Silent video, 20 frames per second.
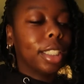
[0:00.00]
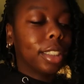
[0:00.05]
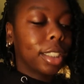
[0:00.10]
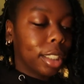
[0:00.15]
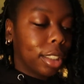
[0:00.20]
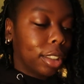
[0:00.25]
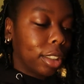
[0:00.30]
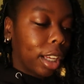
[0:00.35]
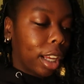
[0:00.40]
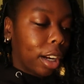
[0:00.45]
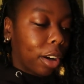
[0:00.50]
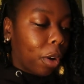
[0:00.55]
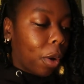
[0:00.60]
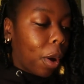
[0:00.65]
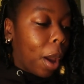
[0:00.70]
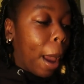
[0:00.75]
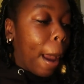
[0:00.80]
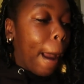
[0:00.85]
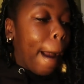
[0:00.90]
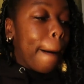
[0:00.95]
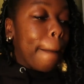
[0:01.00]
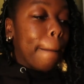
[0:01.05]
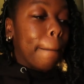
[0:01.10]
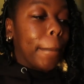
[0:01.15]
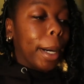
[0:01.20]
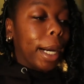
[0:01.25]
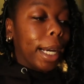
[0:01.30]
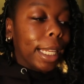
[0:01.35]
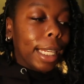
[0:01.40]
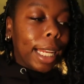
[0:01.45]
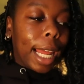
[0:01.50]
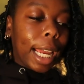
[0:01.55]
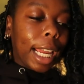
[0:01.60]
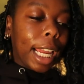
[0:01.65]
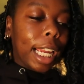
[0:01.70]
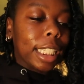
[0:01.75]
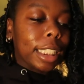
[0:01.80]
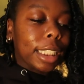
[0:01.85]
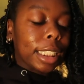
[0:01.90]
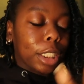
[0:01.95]
It's a little ghetto, but like,
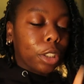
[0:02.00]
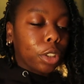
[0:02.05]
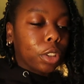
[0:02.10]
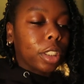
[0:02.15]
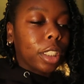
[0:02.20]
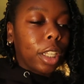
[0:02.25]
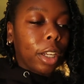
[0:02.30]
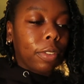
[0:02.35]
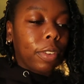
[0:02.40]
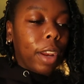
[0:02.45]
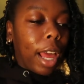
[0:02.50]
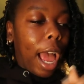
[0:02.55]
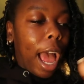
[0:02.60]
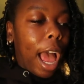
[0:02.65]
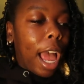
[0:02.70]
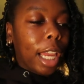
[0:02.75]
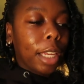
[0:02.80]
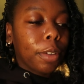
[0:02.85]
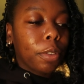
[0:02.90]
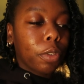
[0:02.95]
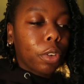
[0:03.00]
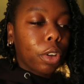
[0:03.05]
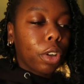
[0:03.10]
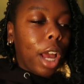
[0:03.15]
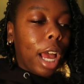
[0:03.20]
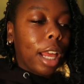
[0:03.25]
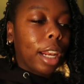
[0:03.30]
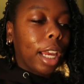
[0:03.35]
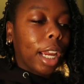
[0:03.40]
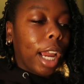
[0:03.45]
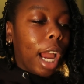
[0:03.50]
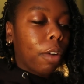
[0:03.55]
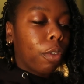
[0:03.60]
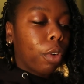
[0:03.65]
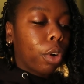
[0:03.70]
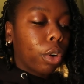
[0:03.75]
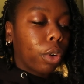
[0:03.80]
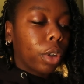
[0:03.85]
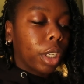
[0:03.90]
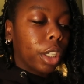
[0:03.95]
it's little stuff. Like, I wrote
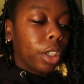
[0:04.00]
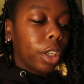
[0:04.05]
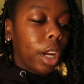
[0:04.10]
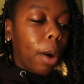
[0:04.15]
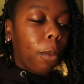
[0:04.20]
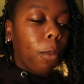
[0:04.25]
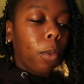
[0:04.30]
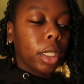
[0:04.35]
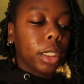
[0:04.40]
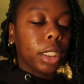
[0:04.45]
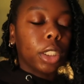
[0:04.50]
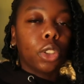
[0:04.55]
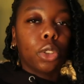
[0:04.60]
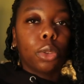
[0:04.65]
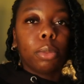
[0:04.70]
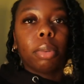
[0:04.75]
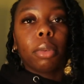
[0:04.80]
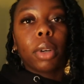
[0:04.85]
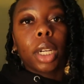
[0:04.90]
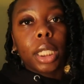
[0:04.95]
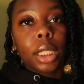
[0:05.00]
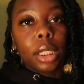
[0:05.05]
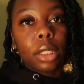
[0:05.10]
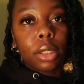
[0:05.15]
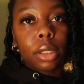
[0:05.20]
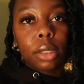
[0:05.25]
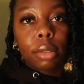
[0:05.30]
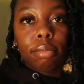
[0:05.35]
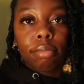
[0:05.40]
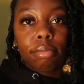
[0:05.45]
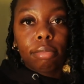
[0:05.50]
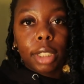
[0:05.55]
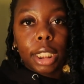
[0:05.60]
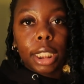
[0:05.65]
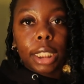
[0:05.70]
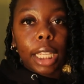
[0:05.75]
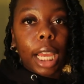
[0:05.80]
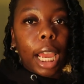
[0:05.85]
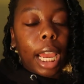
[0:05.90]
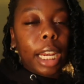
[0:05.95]
on here, I want to do brunch,
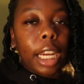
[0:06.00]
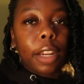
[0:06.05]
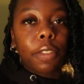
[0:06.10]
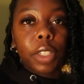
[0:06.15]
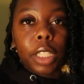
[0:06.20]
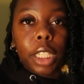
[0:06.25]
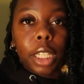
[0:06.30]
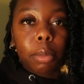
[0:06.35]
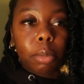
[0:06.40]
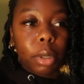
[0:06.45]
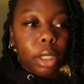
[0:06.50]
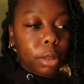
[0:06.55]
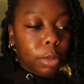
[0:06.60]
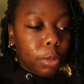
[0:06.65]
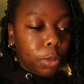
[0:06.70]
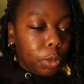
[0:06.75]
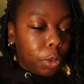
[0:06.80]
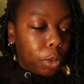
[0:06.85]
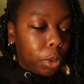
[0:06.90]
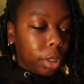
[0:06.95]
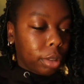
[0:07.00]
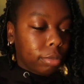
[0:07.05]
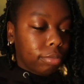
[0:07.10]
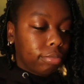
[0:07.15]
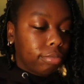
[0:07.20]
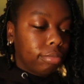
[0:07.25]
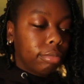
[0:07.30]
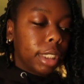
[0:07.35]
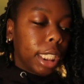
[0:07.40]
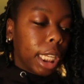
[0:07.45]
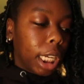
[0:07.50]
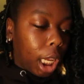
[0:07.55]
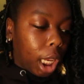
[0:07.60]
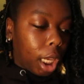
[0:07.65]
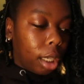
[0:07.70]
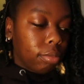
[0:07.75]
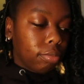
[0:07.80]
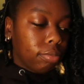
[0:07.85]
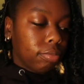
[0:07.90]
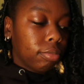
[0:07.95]
because I had never did brunch before. Did it.